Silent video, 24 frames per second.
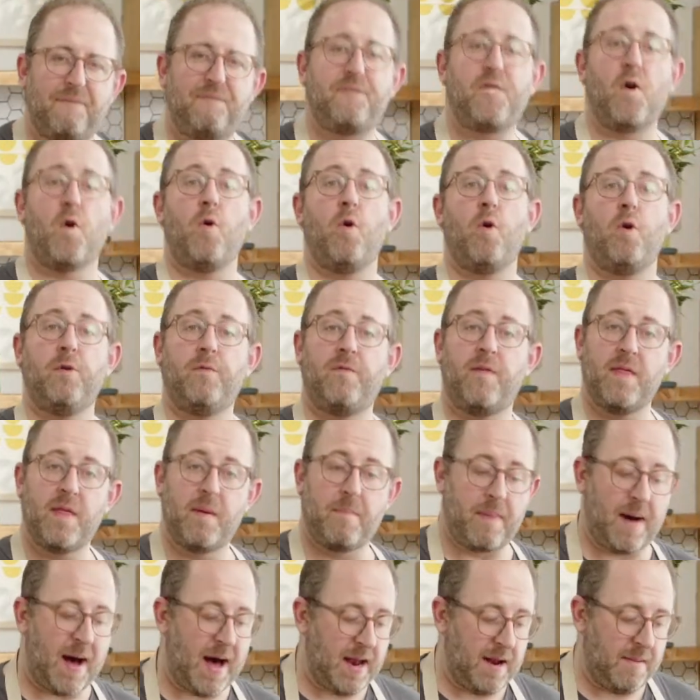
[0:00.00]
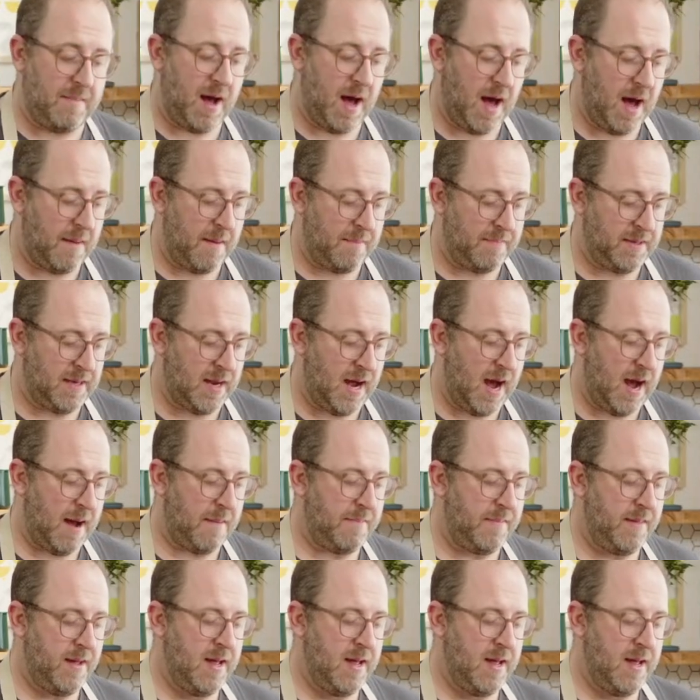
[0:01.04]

fold from the bottom up top.